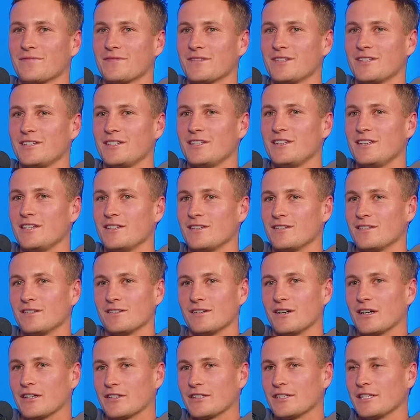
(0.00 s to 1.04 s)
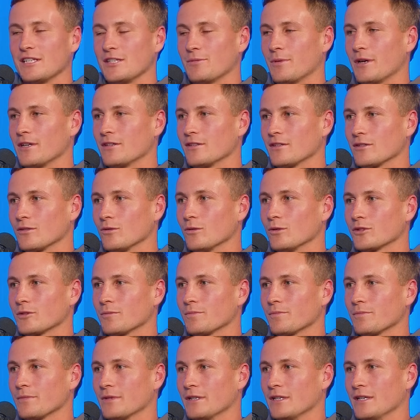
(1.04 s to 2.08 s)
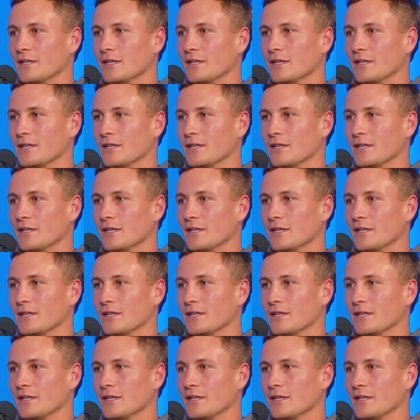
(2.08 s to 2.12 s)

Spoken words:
Sydney's beaches are awesome.